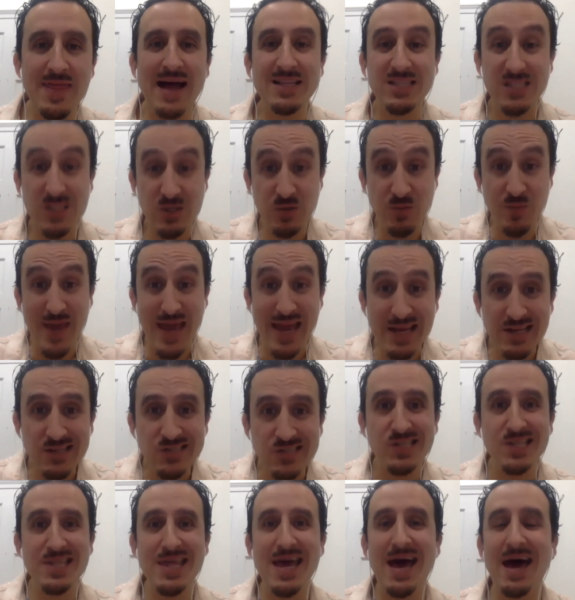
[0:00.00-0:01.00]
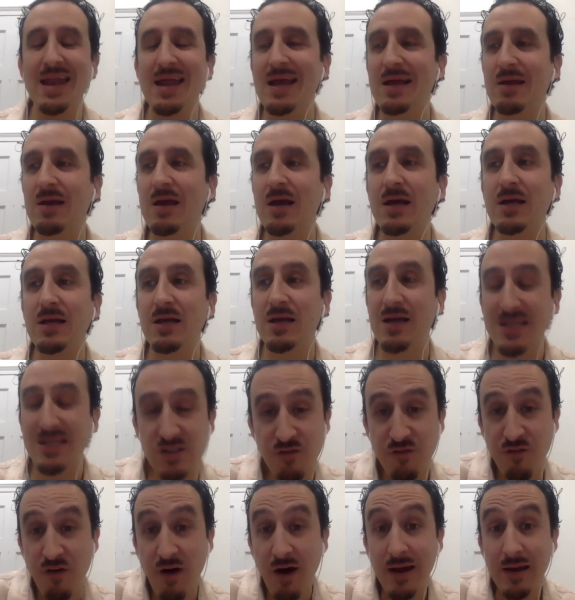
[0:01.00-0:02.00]
space that it
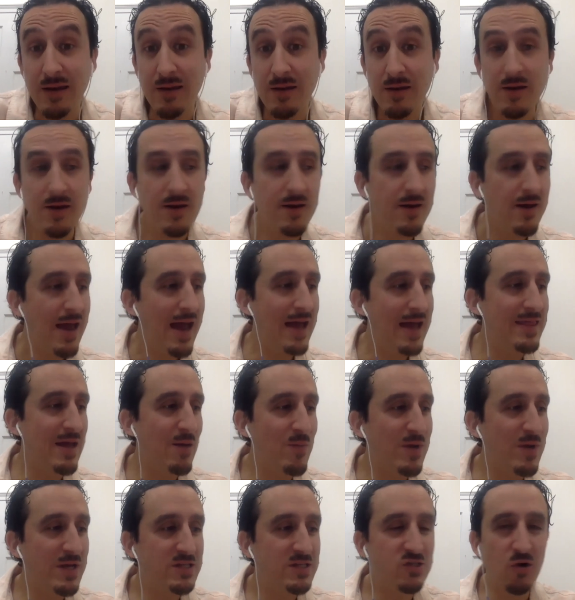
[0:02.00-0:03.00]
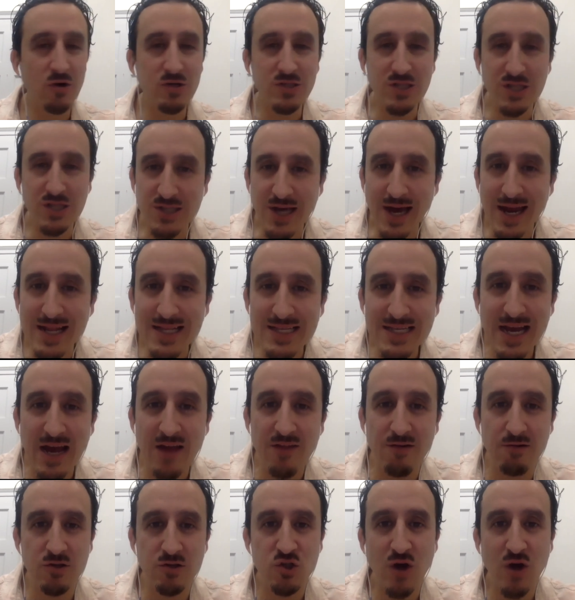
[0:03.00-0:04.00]
gets fun. And then we'd start designing
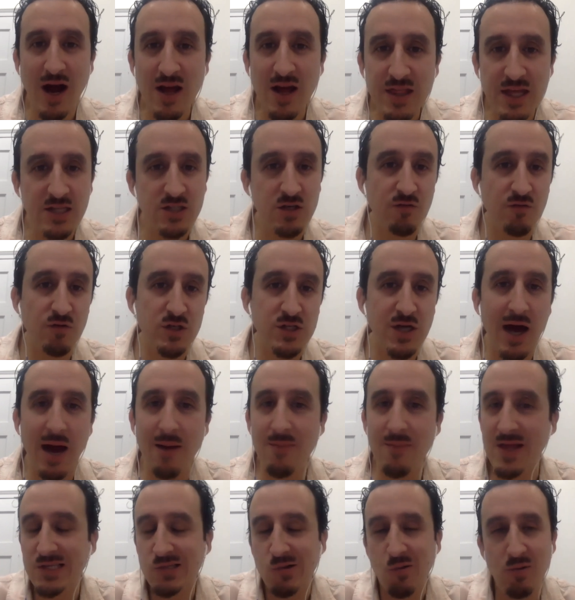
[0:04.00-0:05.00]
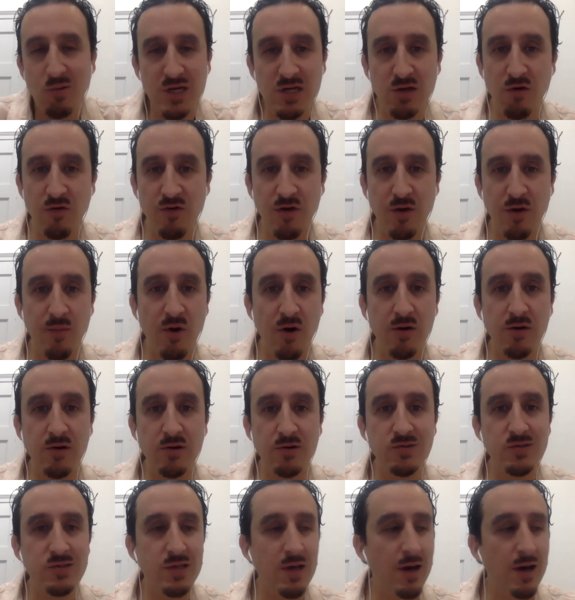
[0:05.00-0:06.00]
together and try things over time. That's what we do with our partners.